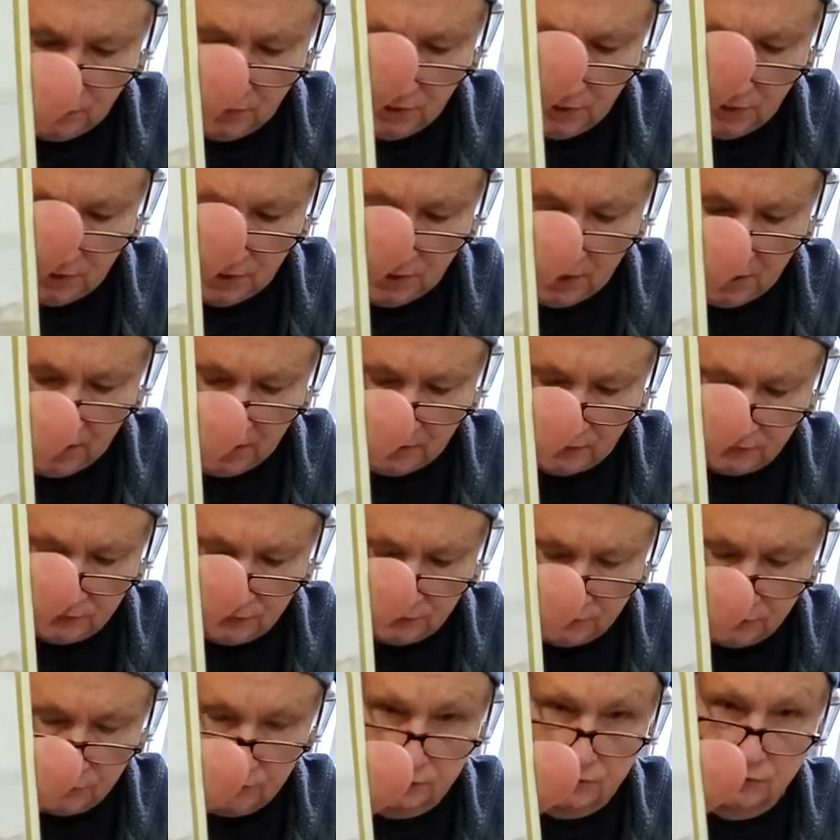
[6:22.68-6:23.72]
kind of
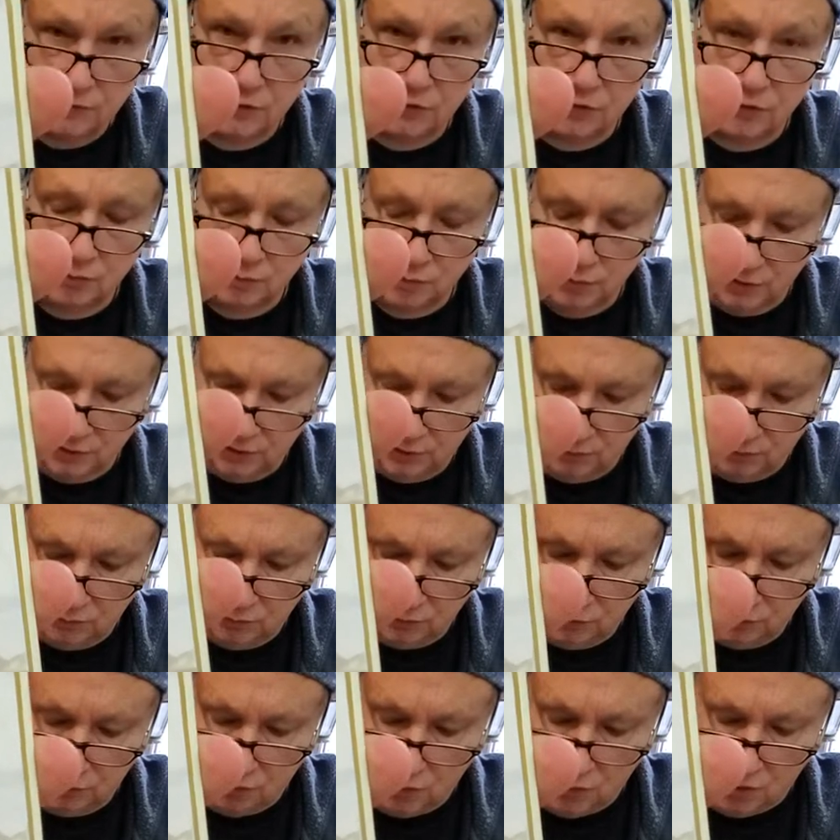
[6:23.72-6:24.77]
action is going to be
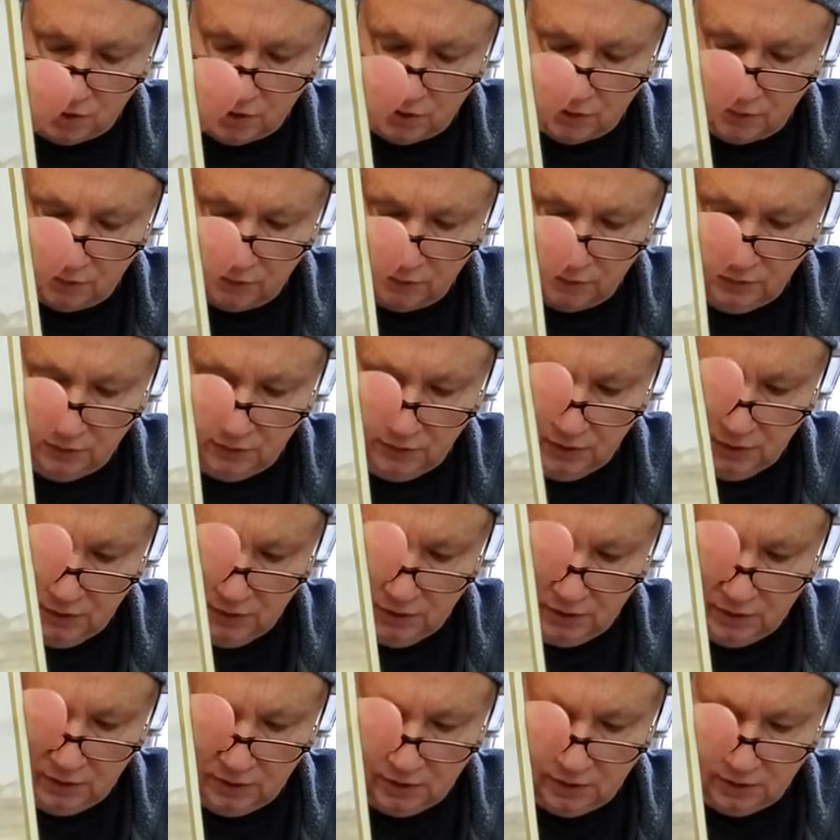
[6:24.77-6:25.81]
required,
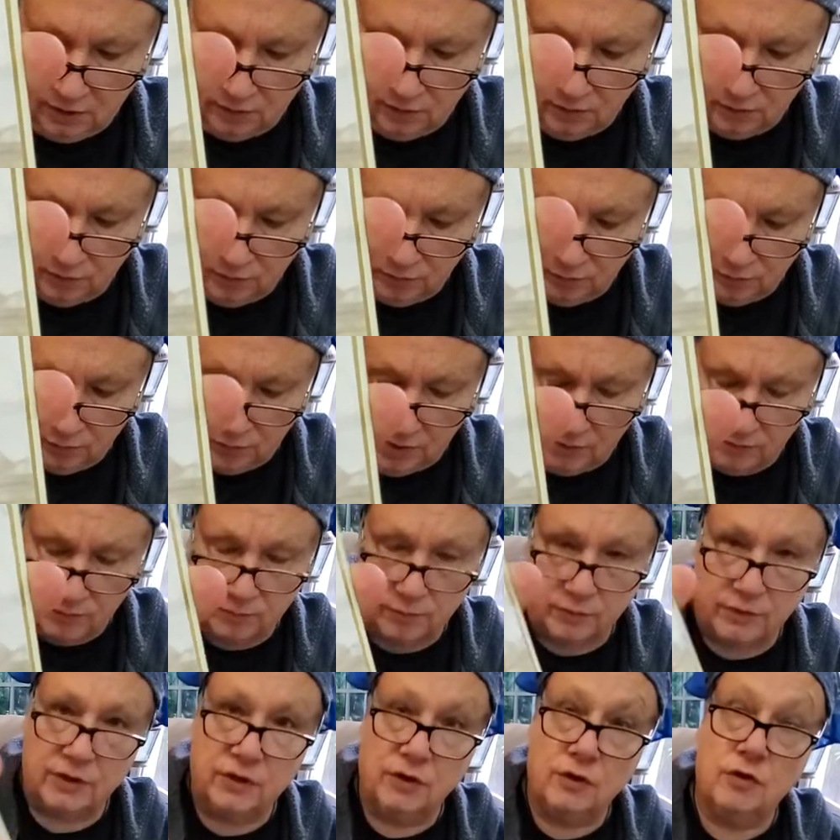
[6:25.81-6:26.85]
and you're
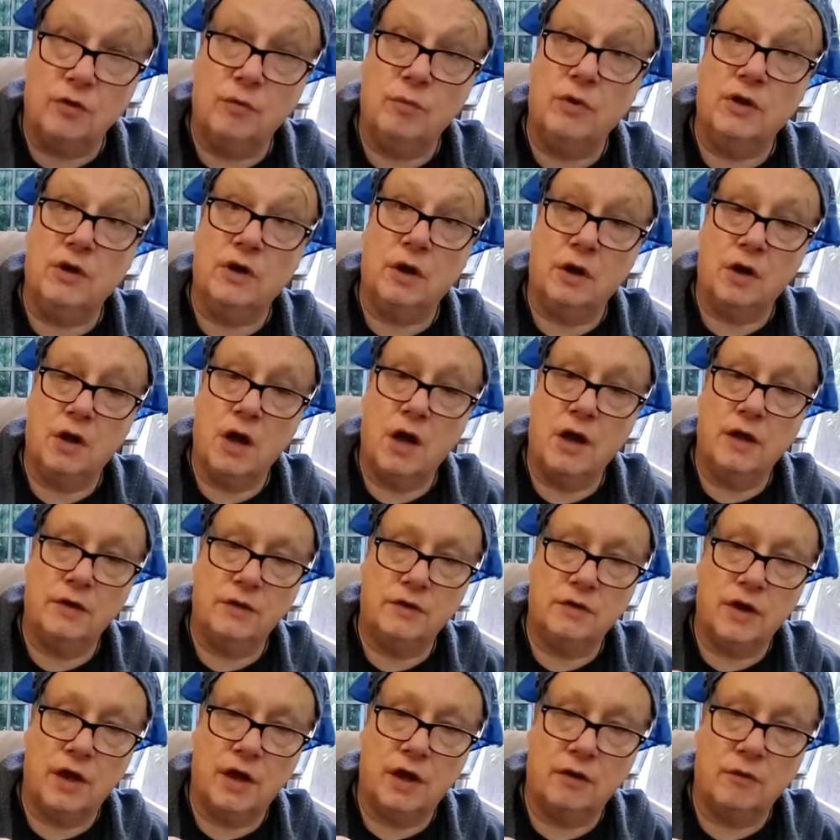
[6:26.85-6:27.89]
probably going to be in
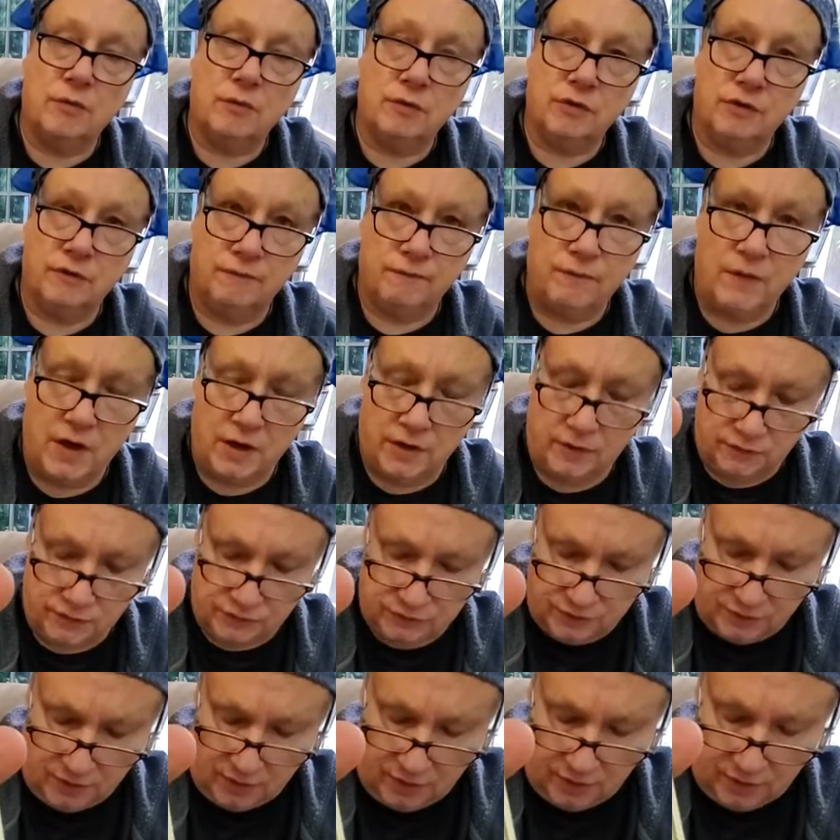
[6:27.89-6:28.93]
contact with a fire
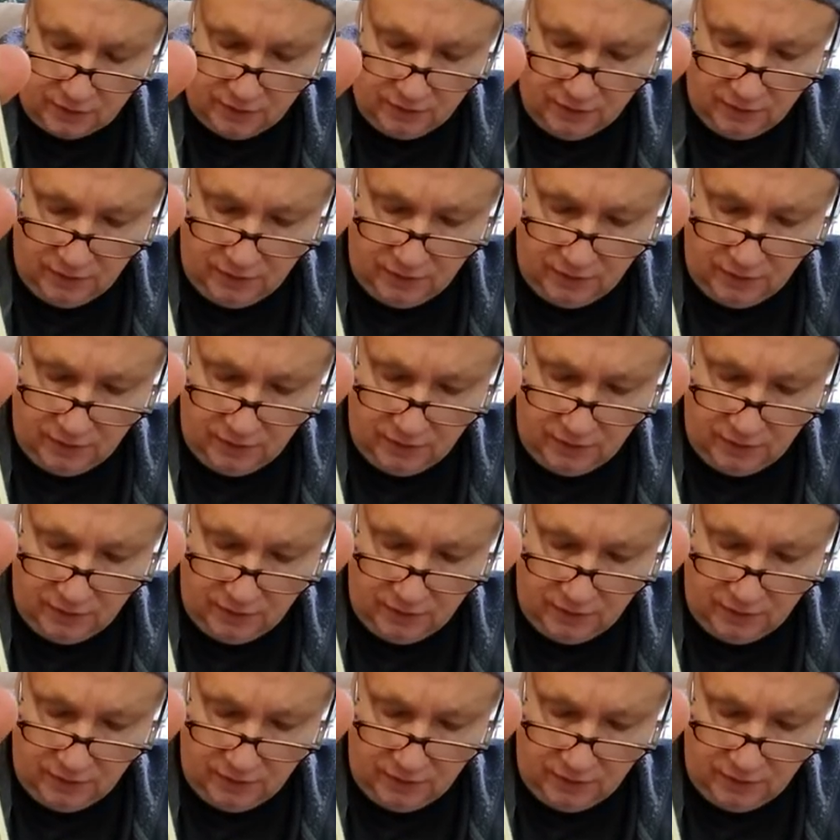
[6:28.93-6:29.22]
sign.